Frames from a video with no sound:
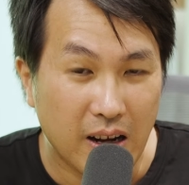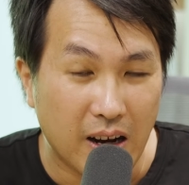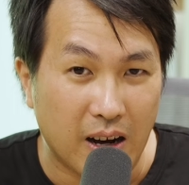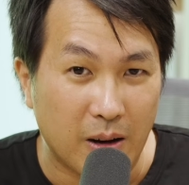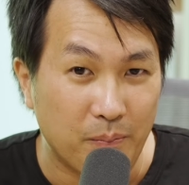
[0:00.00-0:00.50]

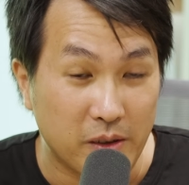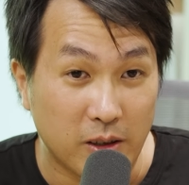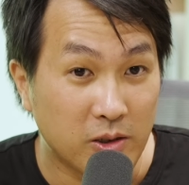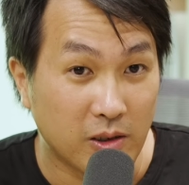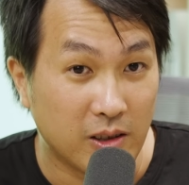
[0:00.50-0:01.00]

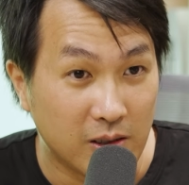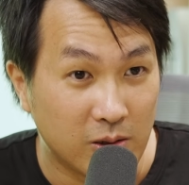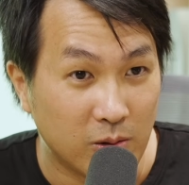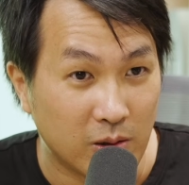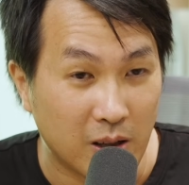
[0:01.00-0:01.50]
Lots of things
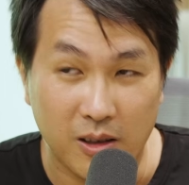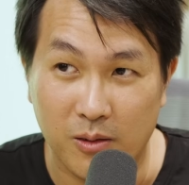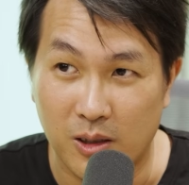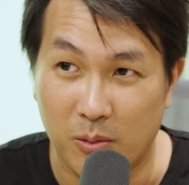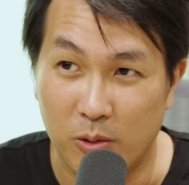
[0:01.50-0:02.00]
to do. I
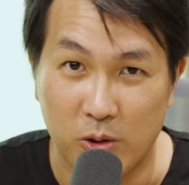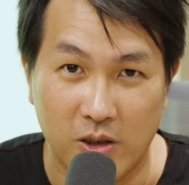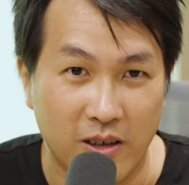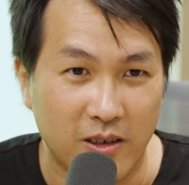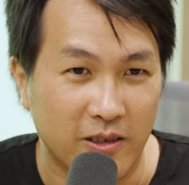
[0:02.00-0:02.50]
think someone
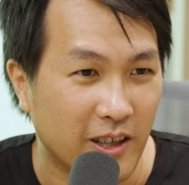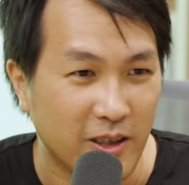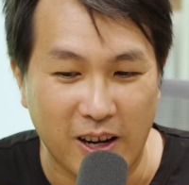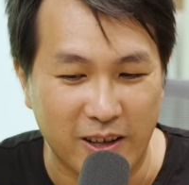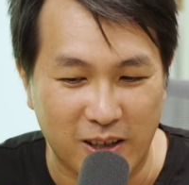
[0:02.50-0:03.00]
younger,
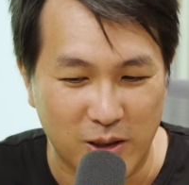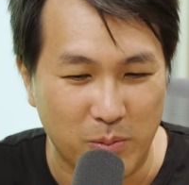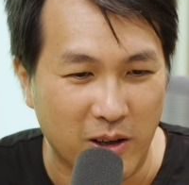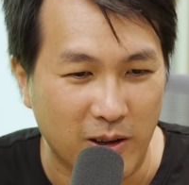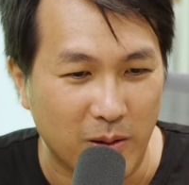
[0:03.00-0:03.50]
they can just
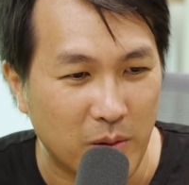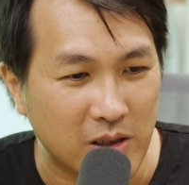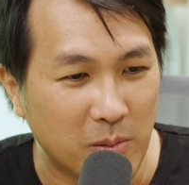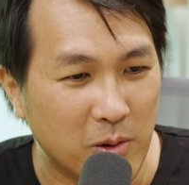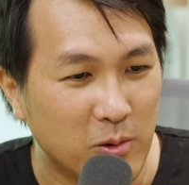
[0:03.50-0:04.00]
pick it up. But
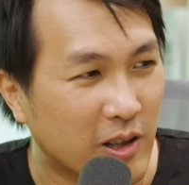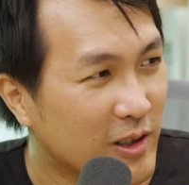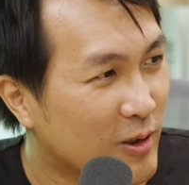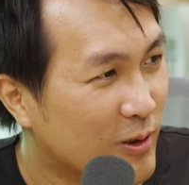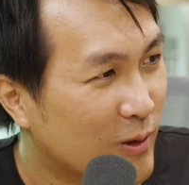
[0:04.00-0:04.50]
someone who's like
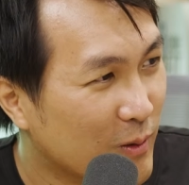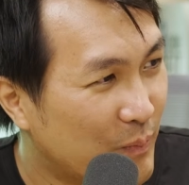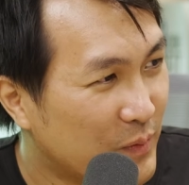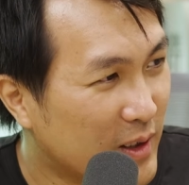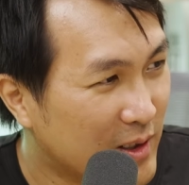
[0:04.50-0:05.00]

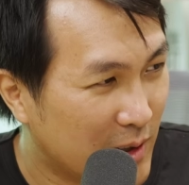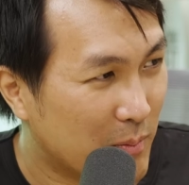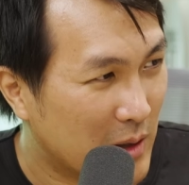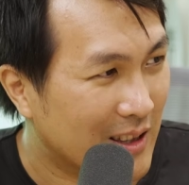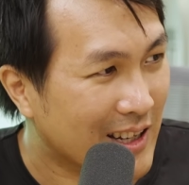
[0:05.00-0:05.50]

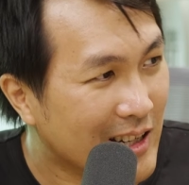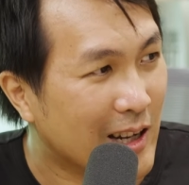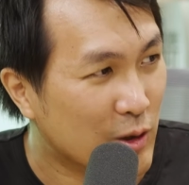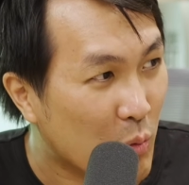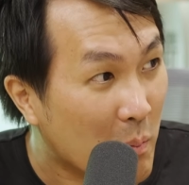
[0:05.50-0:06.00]
the lady
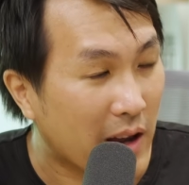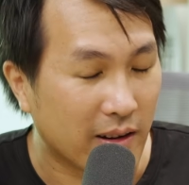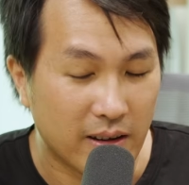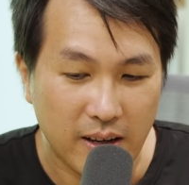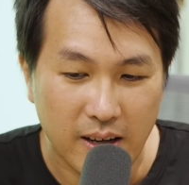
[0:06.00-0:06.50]
that you met,
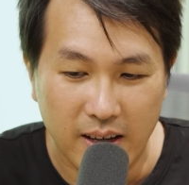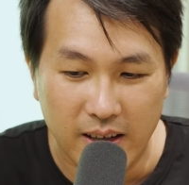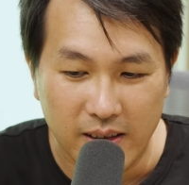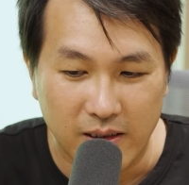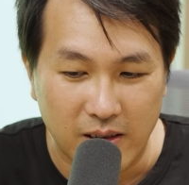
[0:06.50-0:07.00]

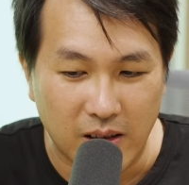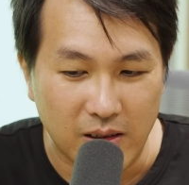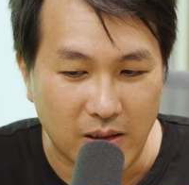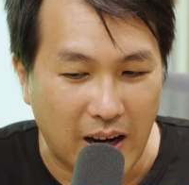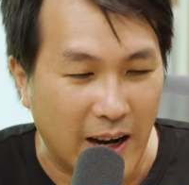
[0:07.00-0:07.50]

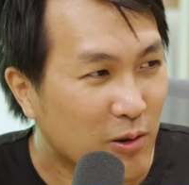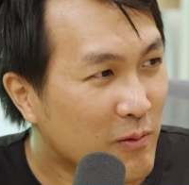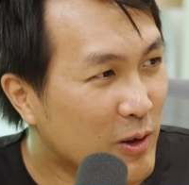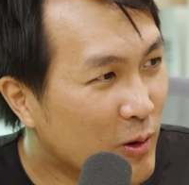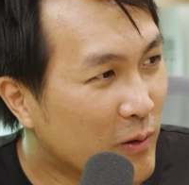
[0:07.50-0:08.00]
I don't
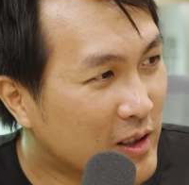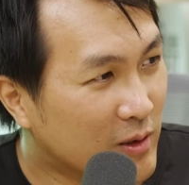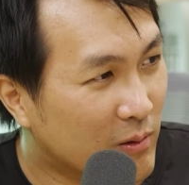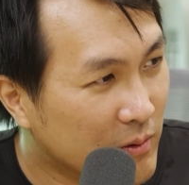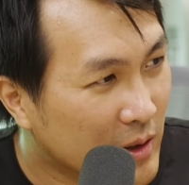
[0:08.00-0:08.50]
even know if that's
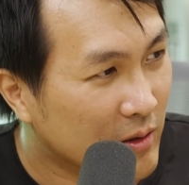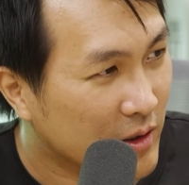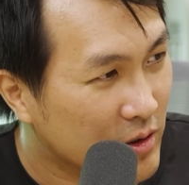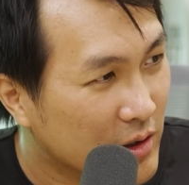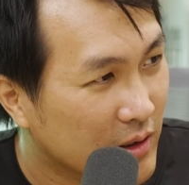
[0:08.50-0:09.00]
a real
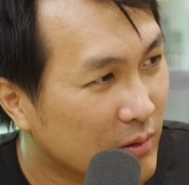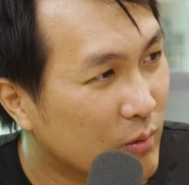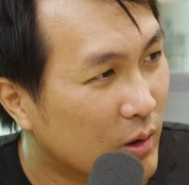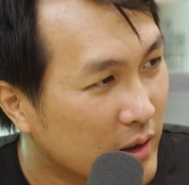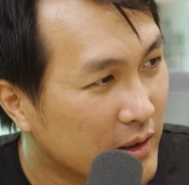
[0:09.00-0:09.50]
legit
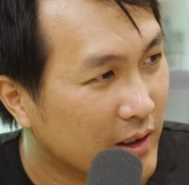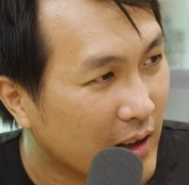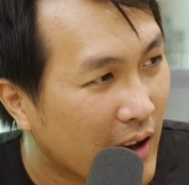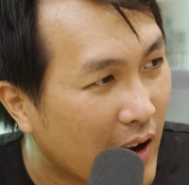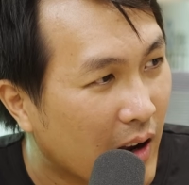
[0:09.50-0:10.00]
wallet that
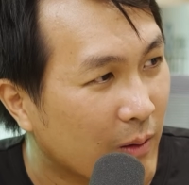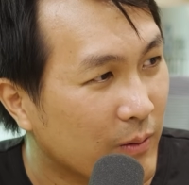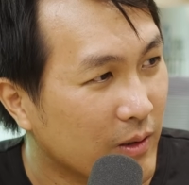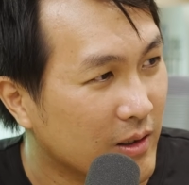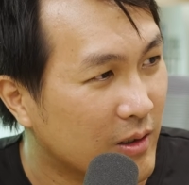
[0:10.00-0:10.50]
they
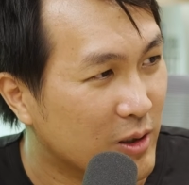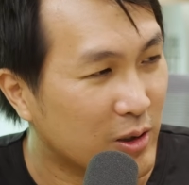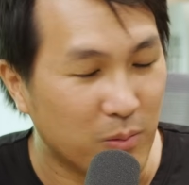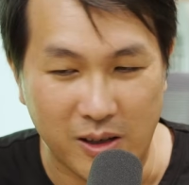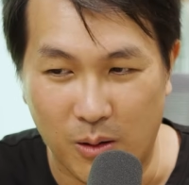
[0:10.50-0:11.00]
have. And it could
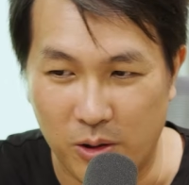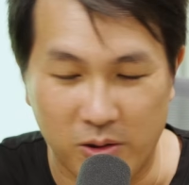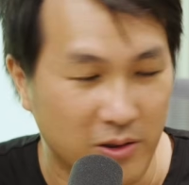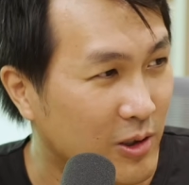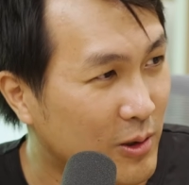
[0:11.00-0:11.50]
just be numbers
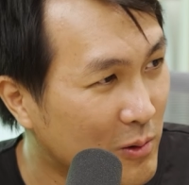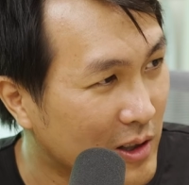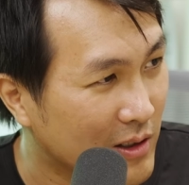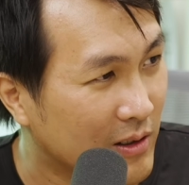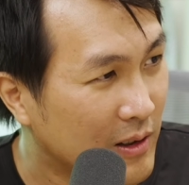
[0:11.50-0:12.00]
on the
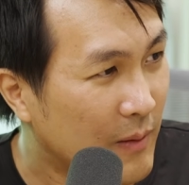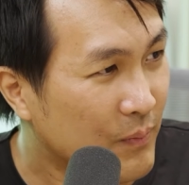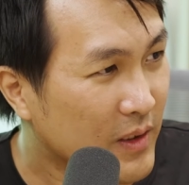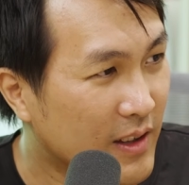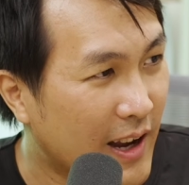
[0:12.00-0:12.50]
screen
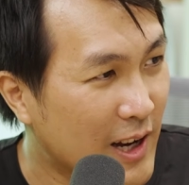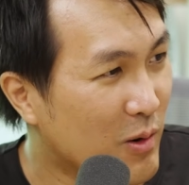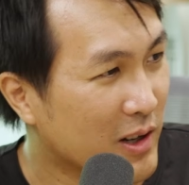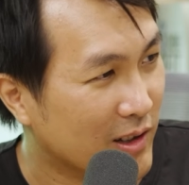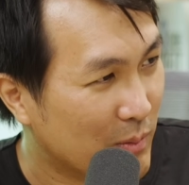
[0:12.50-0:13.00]
that
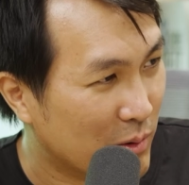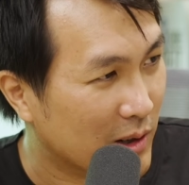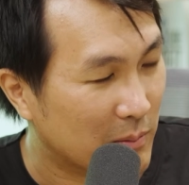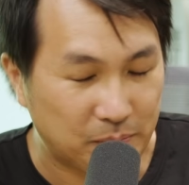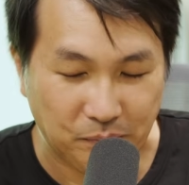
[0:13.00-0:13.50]
anyone can put up.